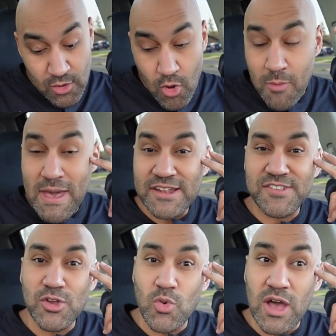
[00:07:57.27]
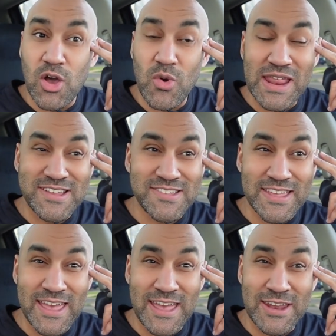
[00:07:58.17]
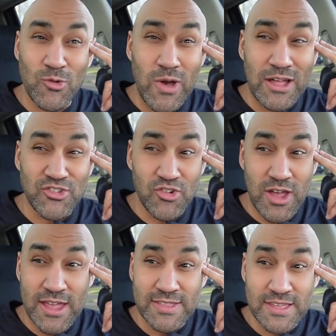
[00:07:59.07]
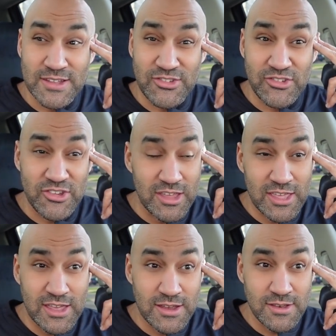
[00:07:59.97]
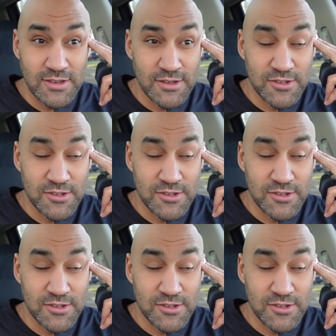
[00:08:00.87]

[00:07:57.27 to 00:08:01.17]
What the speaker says: going back to what I said while trying the chicken